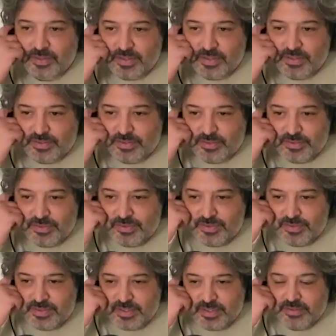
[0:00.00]
As soon as
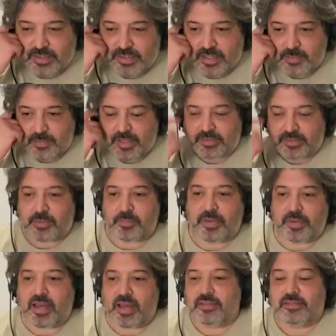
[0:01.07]
you said that about the
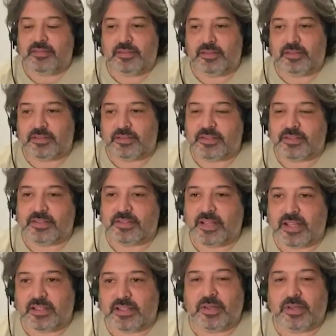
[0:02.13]
path, there's a
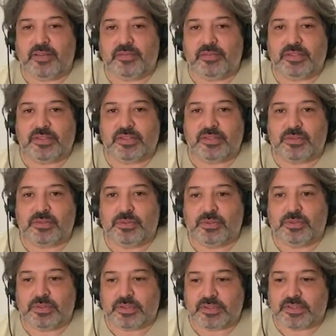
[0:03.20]
saying that we have at the
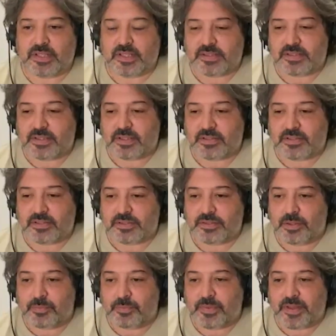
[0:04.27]
school. It says, there's
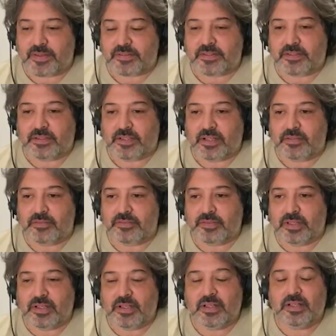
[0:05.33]
no path to love.
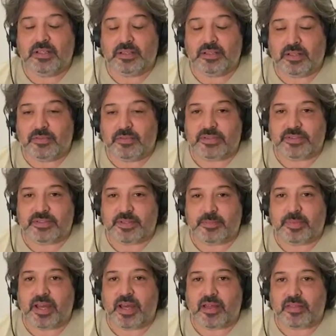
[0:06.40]
Love is the
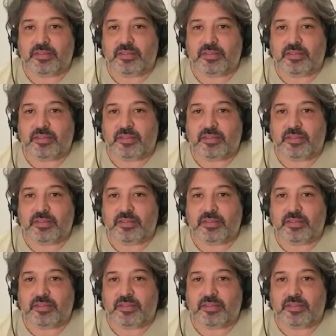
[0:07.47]
path.